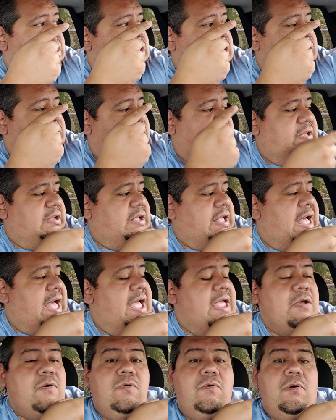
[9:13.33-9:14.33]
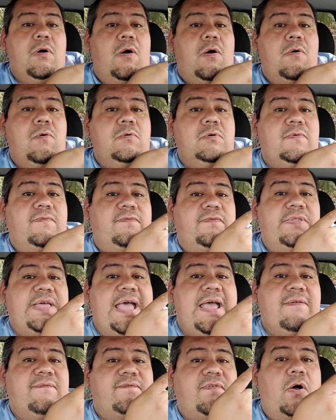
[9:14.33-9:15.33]
If the guy who owned
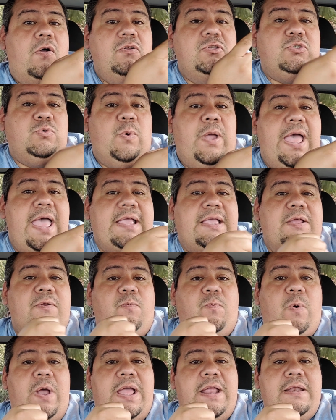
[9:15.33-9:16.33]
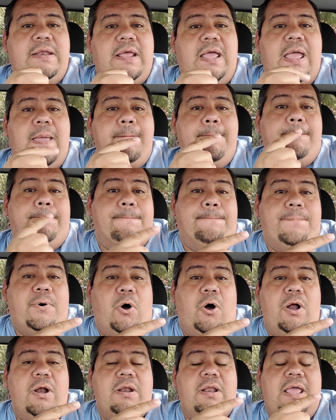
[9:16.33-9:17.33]
that Volkswagen went and
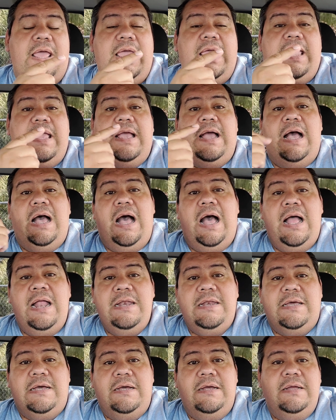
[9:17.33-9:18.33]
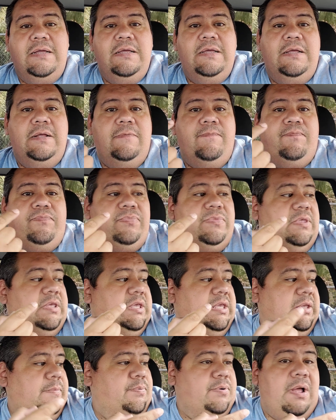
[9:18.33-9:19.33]
bought a Honda,
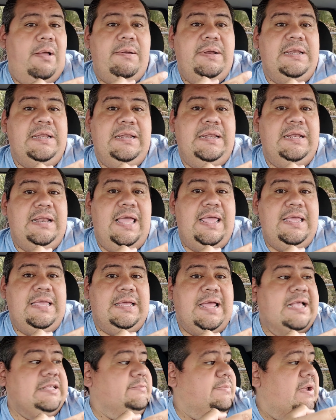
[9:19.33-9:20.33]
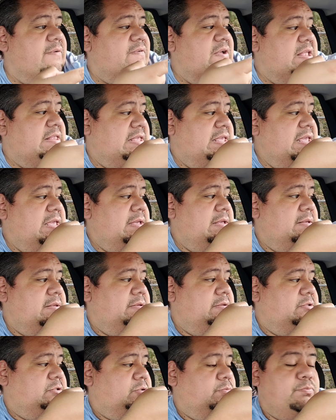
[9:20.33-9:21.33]
he probably didn't like it. As a matter of fact,
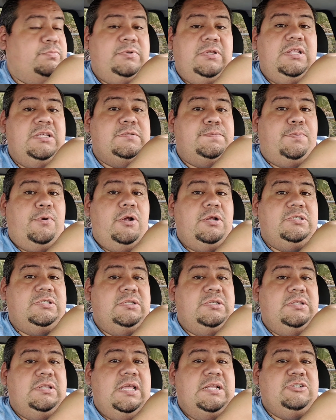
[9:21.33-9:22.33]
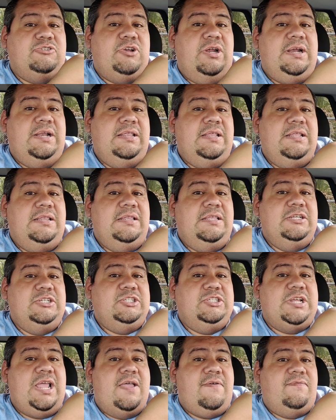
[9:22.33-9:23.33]
this person that traded in this
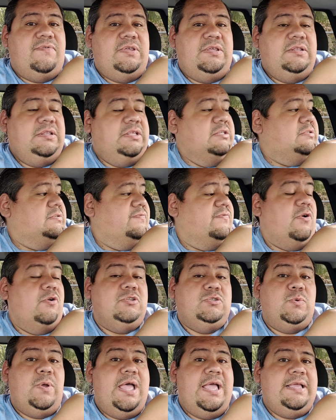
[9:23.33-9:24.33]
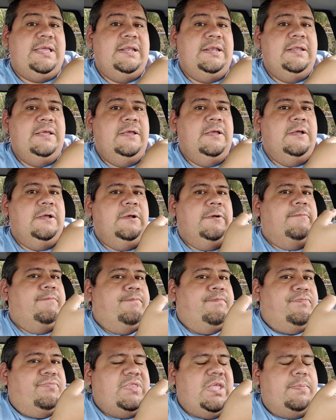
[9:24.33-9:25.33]
Chevy, this
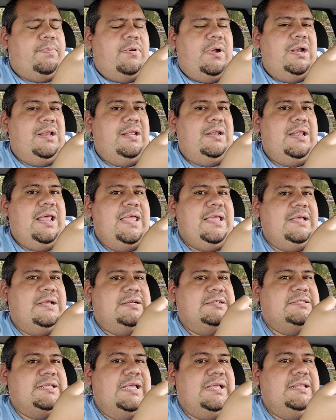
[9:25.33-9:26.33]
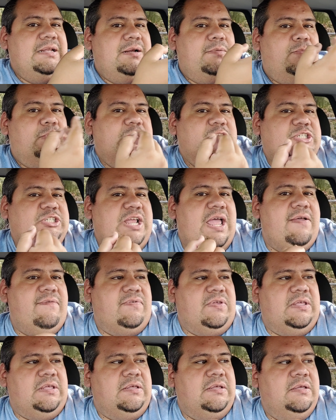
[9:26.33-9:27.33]
Volkswagen, they probably didn't like it because they ended up with a
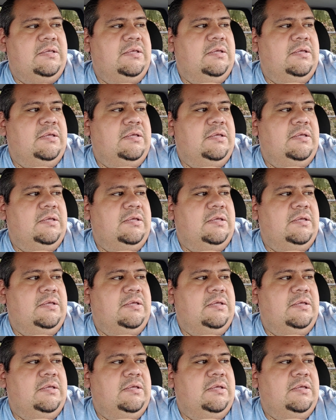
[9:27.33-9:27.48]
Chevy.